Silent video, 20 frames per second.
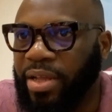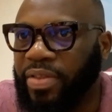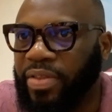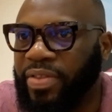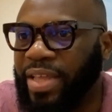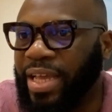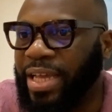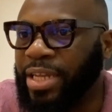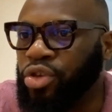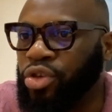
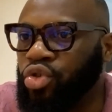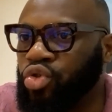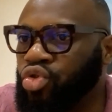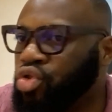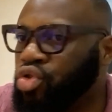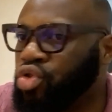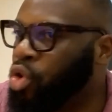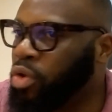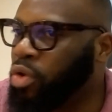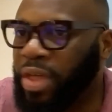then you
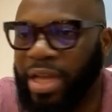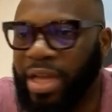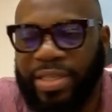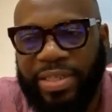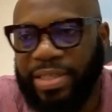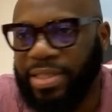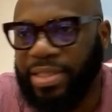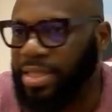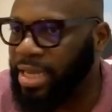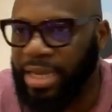know
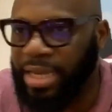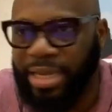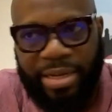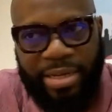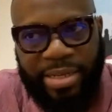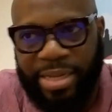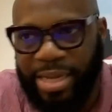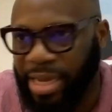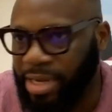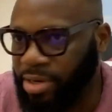that
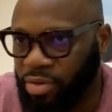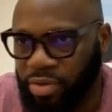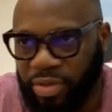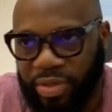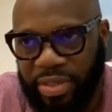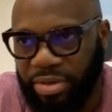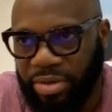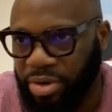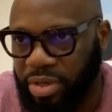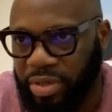they are not
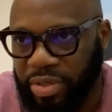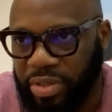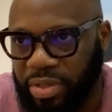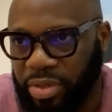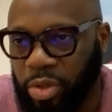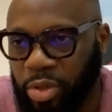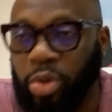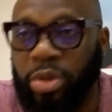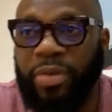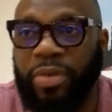serious.
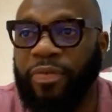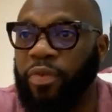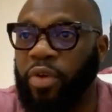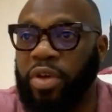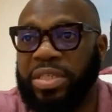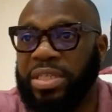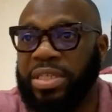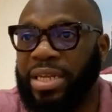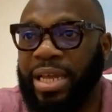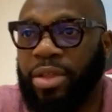So the
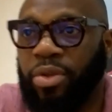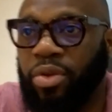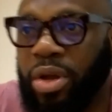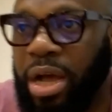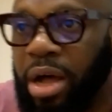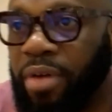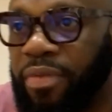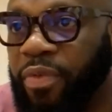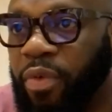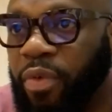first thing I look
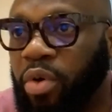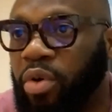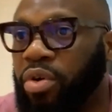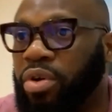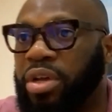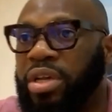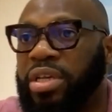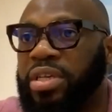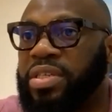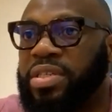out for
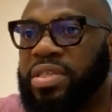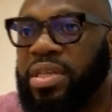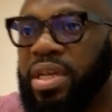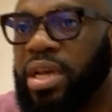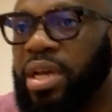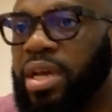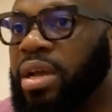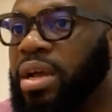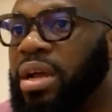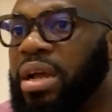is,
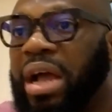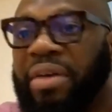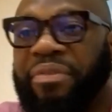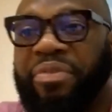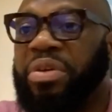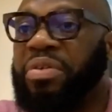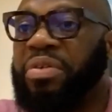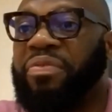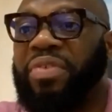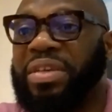have
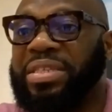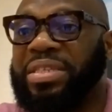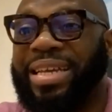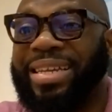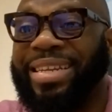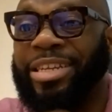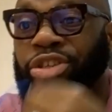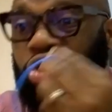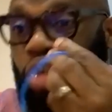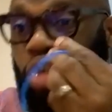you
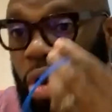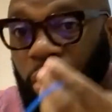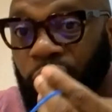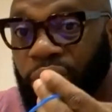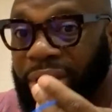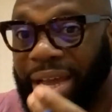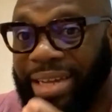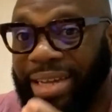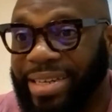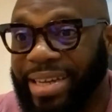invested in your
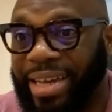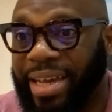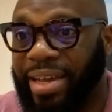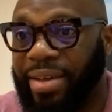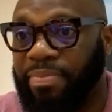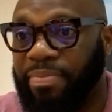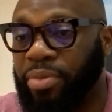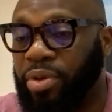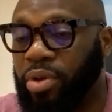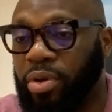own
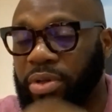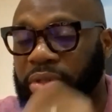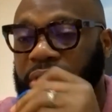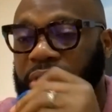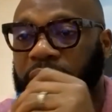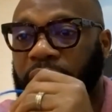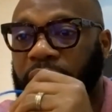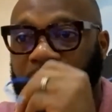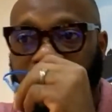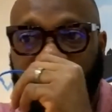idea?
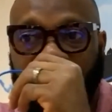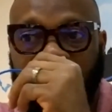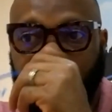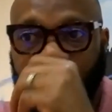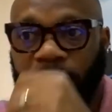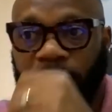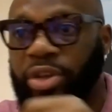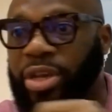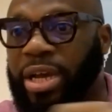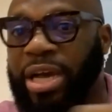Because
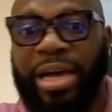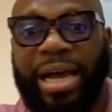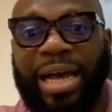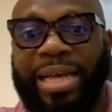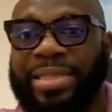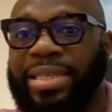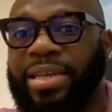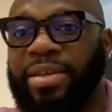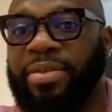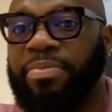if all you're
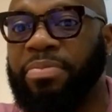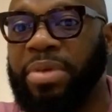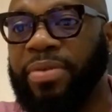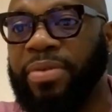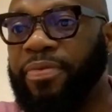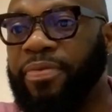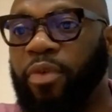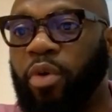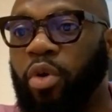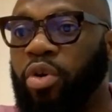asking
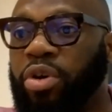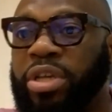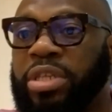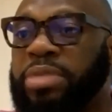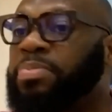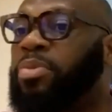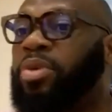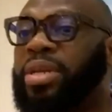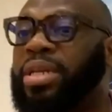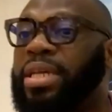me for is
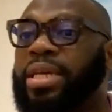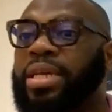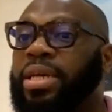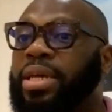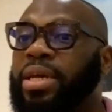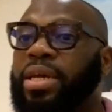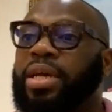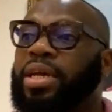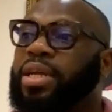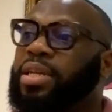
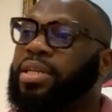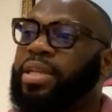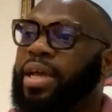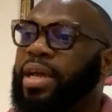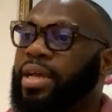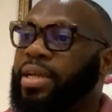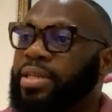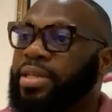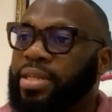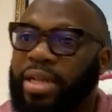money,
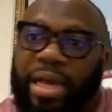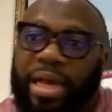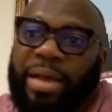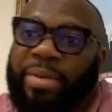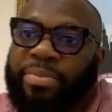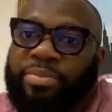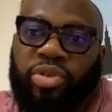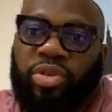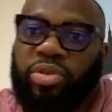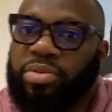then
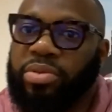I'm